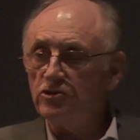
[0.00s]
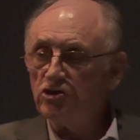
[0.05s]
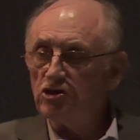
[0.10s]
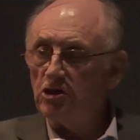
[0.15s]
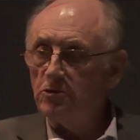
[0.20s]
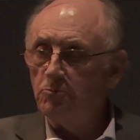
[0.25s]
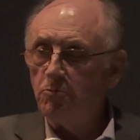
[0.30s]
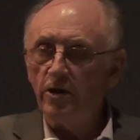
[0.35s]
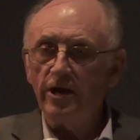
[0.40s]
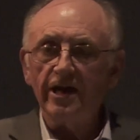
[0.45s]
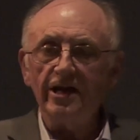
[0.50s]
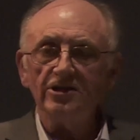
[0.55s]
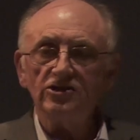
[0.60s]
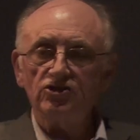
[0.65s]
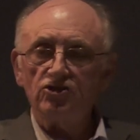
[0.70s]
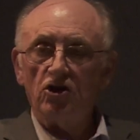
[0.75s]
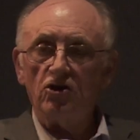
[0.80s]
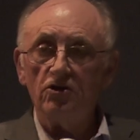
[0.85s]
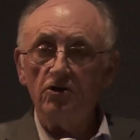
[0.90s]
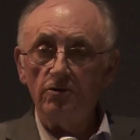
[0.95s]
can bring in
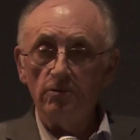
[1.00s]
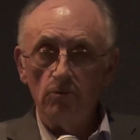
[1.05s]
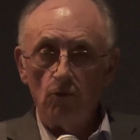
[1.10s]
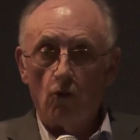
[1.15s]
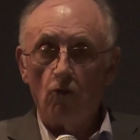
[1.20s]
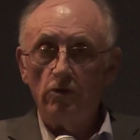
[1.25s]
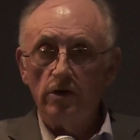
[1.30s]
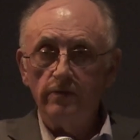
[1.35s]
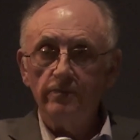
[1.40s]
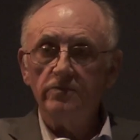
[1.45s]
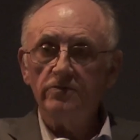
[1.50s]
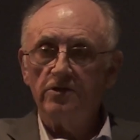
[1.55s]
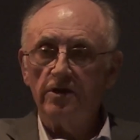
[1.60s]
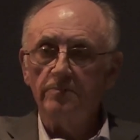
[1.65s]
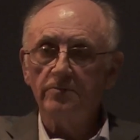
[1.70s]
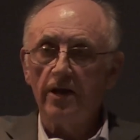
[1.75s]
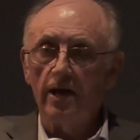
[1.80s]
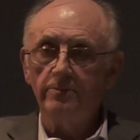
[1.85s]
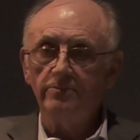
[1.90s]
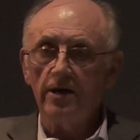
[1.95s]
certain, or even
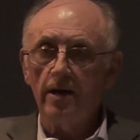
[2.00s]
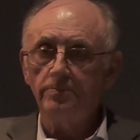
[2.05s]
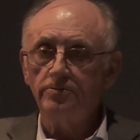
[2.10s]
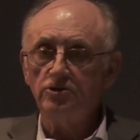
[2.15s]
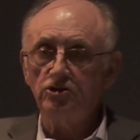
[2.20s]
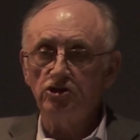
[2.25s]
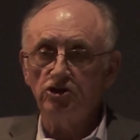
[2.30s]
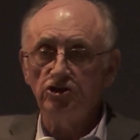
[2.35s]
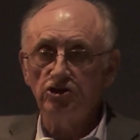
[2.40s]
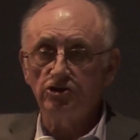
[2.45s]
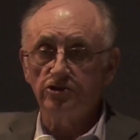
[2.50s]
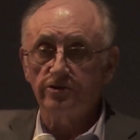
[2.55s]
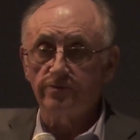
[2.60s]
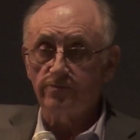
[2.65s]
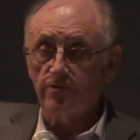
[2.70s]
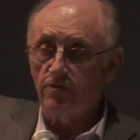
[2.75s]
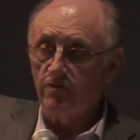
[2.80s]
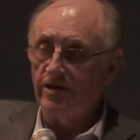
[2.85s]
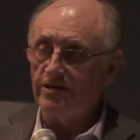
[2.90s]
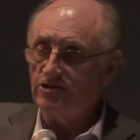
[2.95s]
sometimes oppositions, if
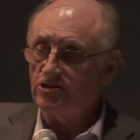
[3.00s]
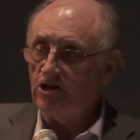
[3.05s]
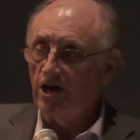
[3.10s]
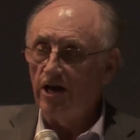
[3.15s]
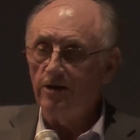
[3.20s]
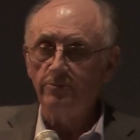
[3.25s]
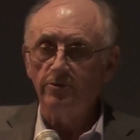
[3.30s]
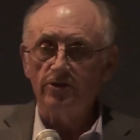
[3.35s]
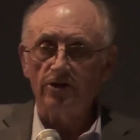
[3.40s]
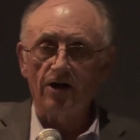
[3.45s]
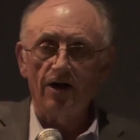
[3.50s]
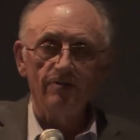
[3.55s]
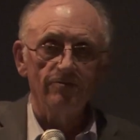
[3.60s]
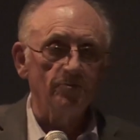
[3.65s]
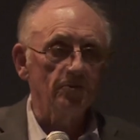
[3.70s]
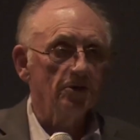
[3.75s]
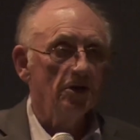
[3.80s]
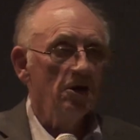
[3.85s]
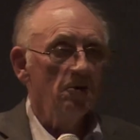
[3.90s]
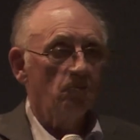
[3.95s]
they're on side with the
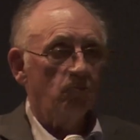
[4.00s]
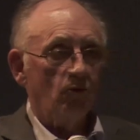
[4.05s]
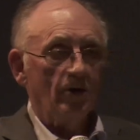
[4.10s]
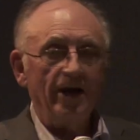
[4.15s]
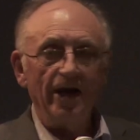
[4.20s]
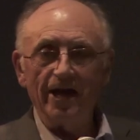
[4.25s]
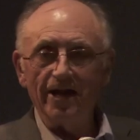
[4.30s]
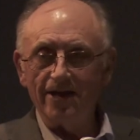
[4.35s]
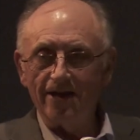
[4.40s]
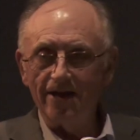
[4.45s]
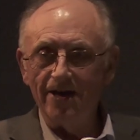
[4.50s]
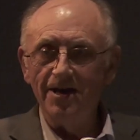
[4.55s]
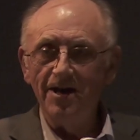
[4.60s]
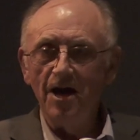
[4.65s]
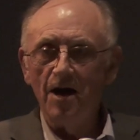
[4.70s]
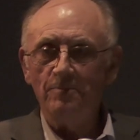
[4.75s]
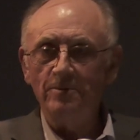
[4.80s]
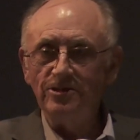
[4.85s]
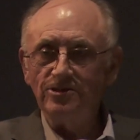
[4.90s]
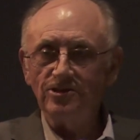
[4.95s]
government, bring in a
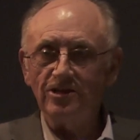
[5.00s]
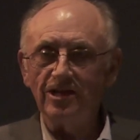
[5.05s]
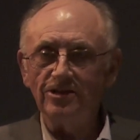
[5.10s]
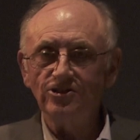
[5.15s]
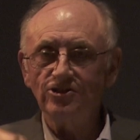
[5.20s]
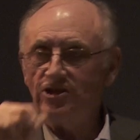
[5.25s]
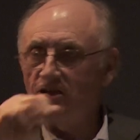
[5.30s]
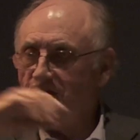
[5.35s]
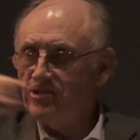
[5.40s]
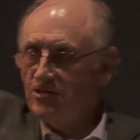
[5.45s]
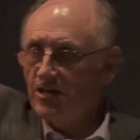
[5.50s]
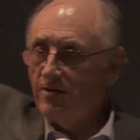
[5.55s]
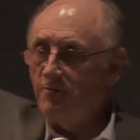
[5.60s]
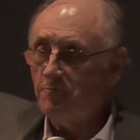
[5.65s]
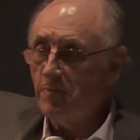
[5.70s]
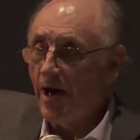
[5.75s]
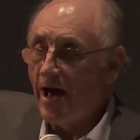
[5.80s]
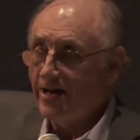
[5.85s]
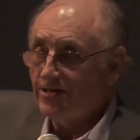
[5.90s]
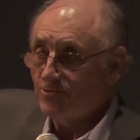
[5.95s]
piece of legislation that
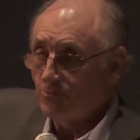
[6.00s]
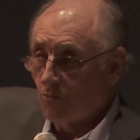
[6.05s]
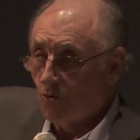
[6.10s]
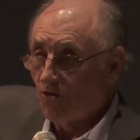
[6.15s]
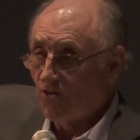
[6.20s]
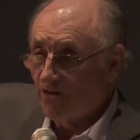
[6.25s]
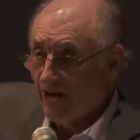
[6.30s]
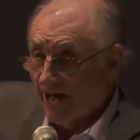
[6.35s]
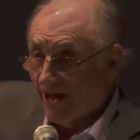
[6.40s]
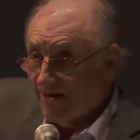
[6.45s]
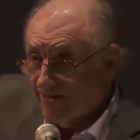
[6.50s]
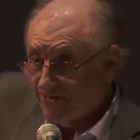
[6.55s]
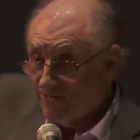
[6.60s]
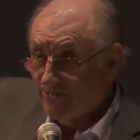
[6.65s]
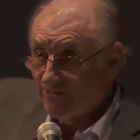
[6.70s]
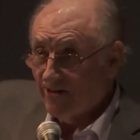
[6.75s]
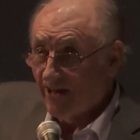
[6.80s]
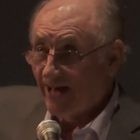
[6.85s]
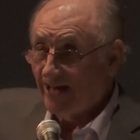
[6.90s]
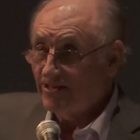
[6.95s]
passed in 1 day or 2
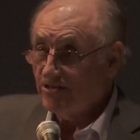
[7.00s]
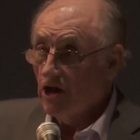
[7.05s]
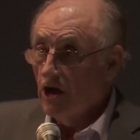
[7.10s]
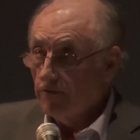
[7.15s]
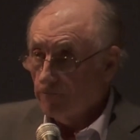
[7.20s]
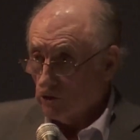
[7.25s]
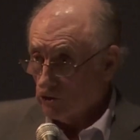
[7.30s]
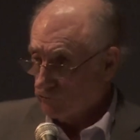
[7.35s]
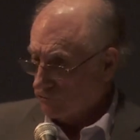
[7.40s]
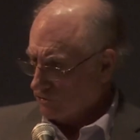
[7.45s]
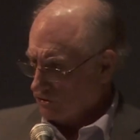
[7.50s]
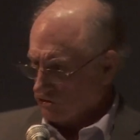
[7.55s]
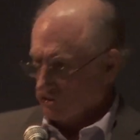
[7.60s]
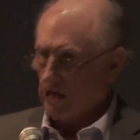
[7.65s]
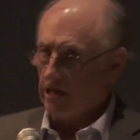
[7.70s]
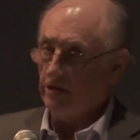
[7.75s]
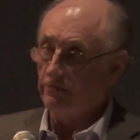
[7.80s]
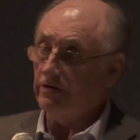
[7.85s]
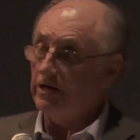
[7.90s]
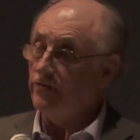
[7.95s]
days. First reading,
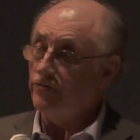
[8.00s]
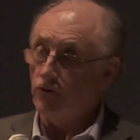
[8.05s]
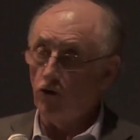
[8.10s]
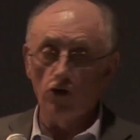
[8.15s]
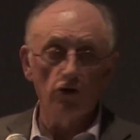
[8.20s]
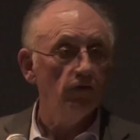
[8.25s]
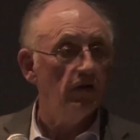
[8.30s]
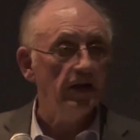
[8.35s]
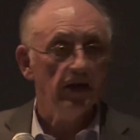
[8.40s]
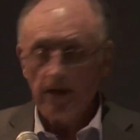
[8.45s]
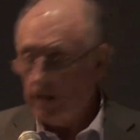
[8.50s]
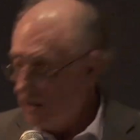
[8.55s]
second reading, third reading.